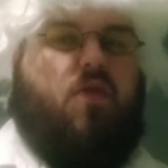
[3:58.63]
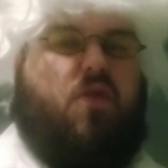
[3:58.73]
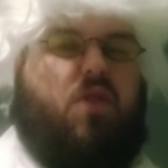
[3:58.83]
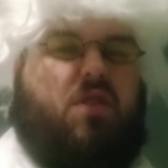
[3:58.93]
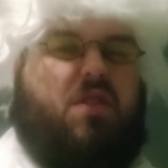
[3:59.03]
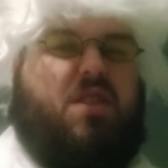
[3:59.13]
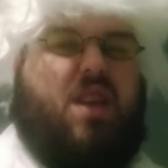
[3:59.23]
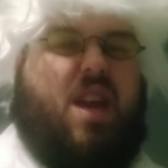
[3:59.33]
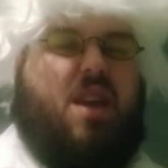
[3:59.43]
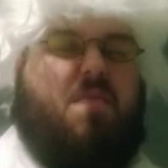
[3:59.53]
Forgot to
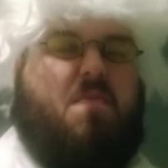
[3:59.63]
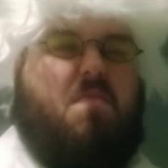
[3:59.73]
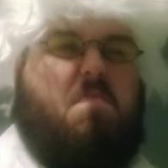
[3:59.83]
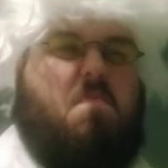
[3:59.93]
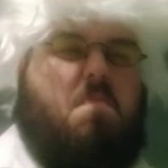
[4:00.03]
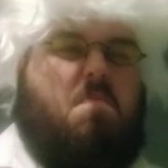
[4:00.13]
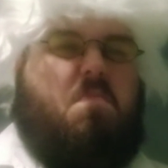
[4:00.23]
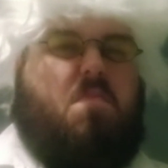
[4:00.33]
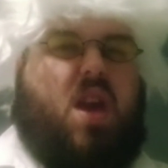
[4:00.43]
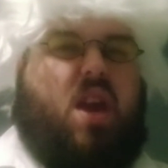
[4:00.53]
say,
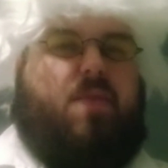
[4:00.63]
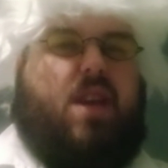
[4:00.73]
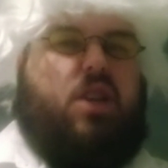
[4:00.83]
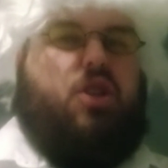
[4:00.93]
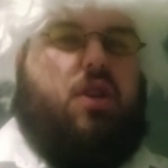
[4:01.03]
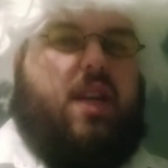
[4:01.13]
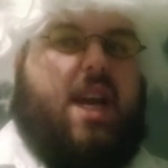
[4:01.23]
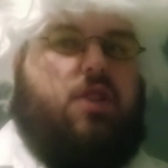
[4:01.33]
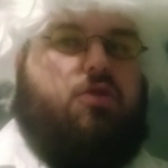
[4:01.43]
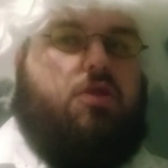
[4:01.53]
maybe add Julie
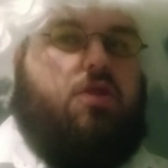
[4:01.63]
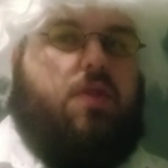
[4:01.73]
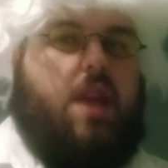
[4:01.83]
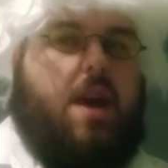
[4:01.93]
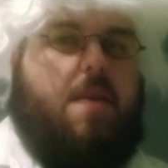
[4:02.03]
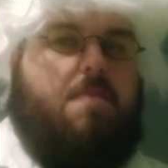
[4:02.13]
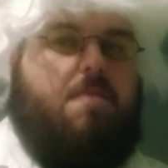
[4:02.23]
Andrews on there.